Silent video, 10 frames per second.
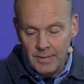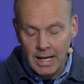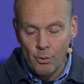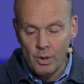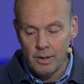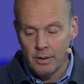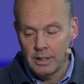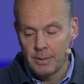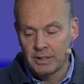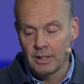Our
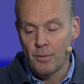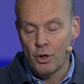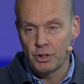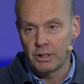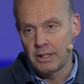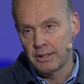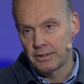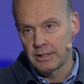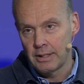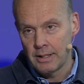EBITDA margin
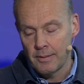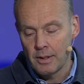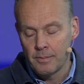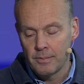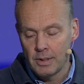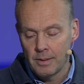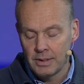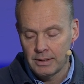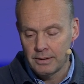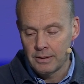is a
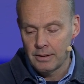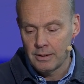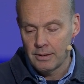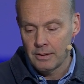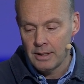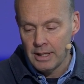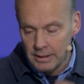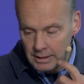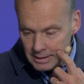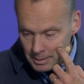bit
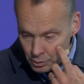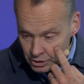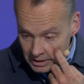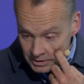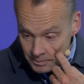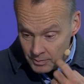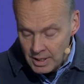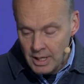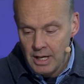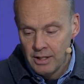higher than 10%.
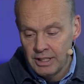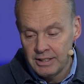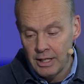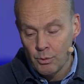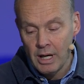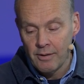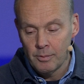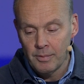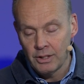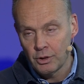This year we have a
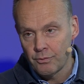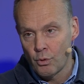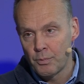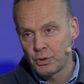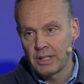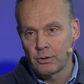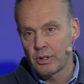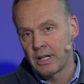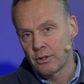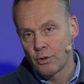minus 4%
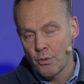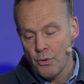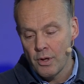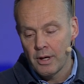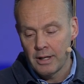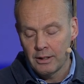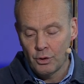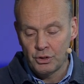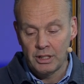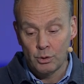organic growth,
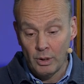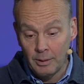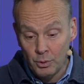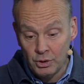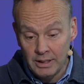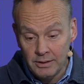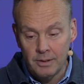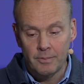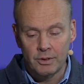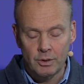last year
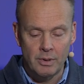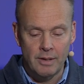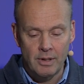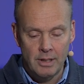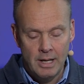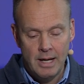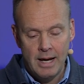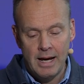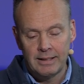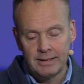12%. So we have
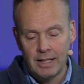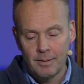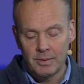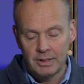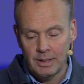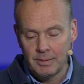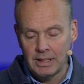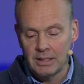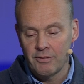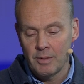had some
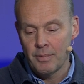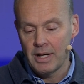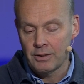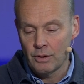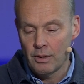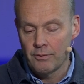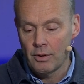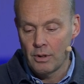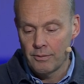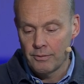negative impact
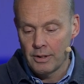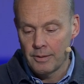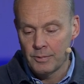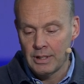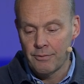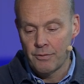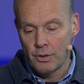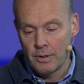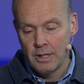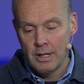of
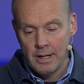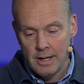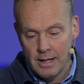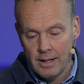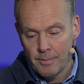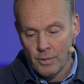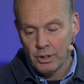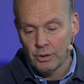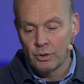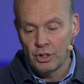tougher
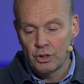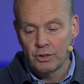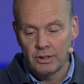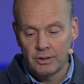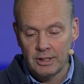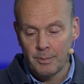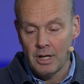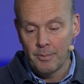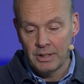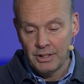market conditions in some
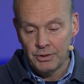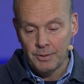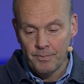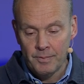companies.